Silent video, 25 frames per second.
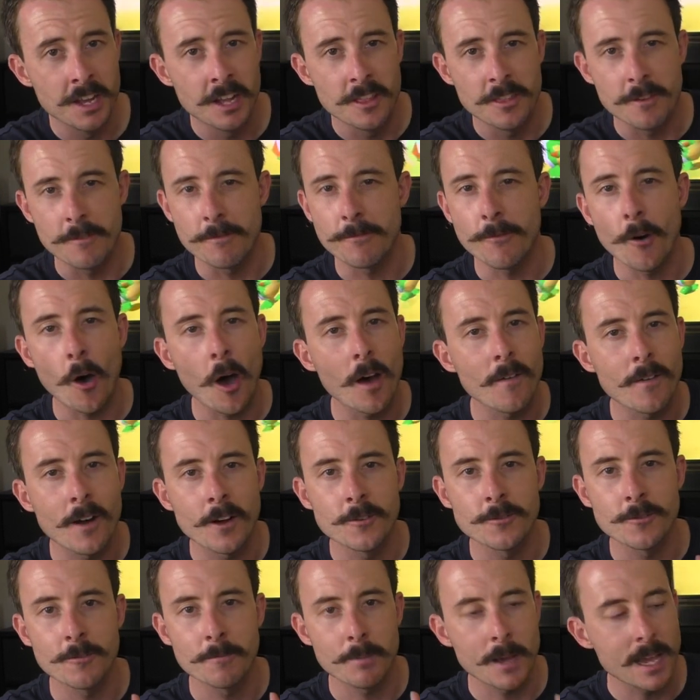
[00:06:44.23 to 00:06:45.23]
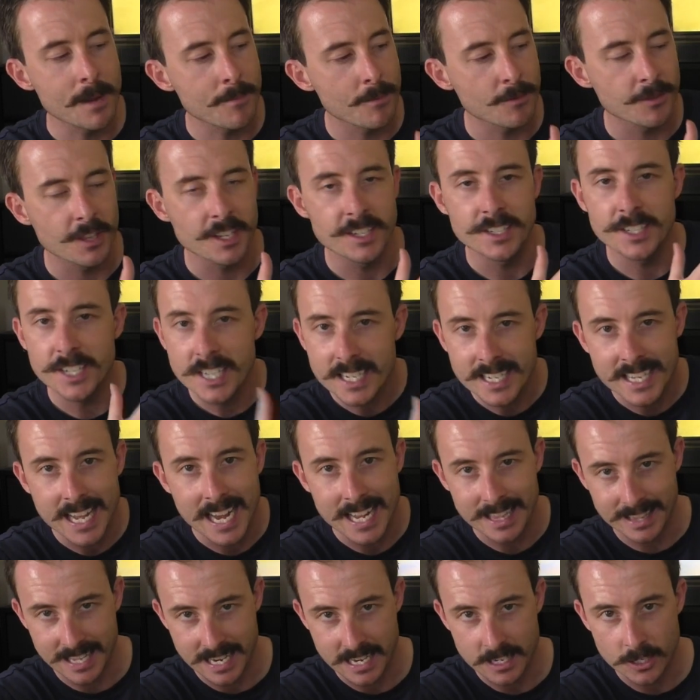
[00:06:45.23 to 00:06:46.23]
the 500 people that did
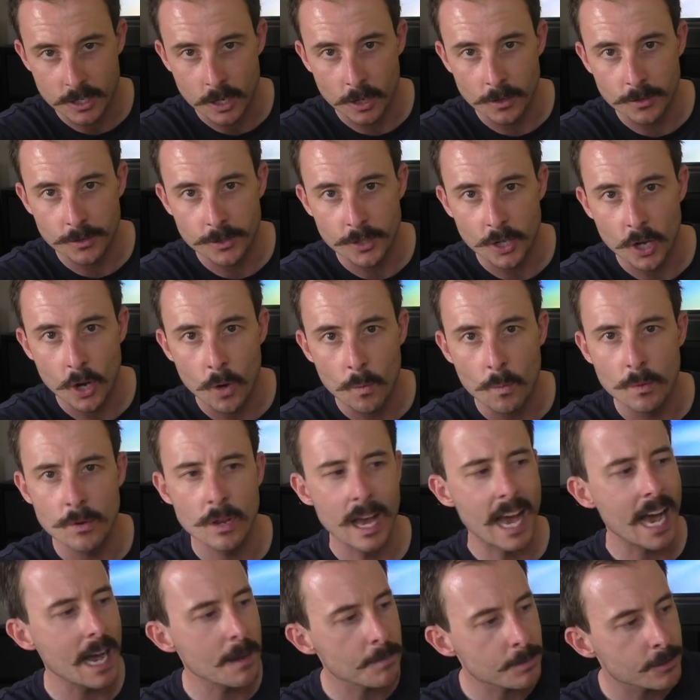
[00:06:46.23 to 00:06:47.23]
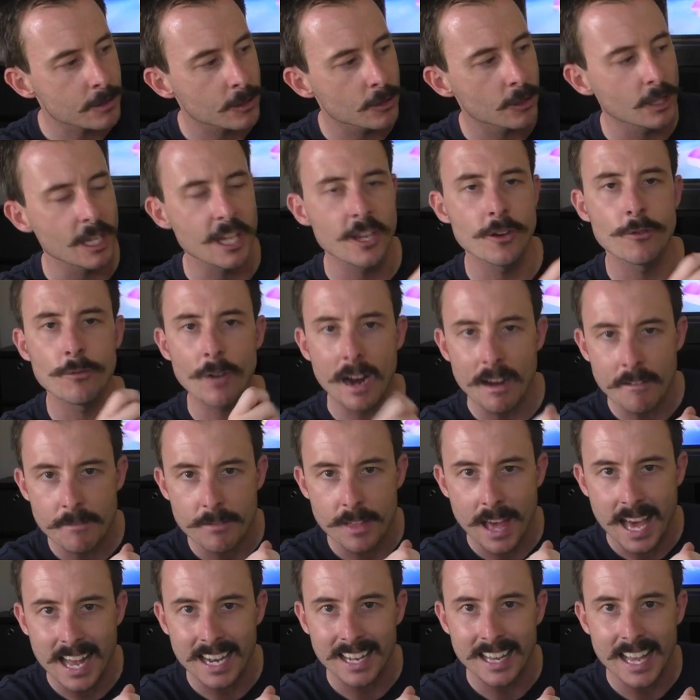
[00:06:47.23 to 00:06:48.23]
get this console would absolutely grab
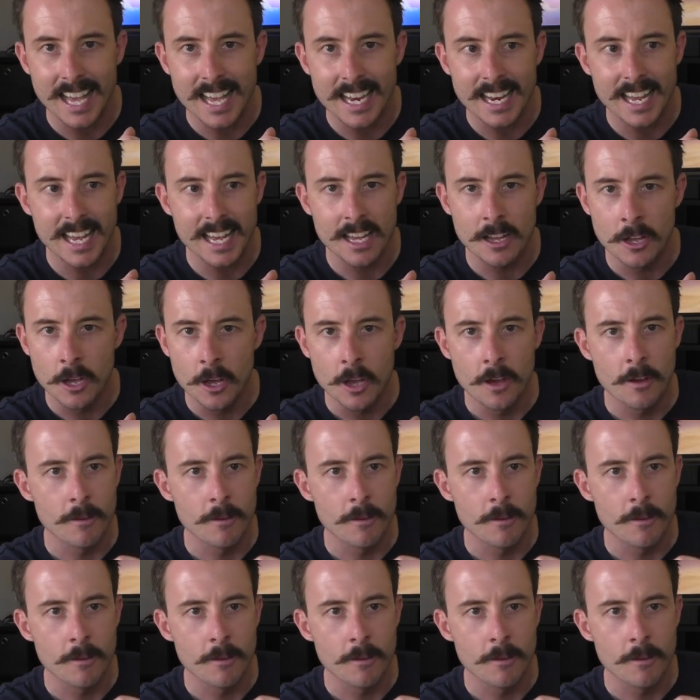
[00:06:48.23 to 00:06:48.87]
that letter,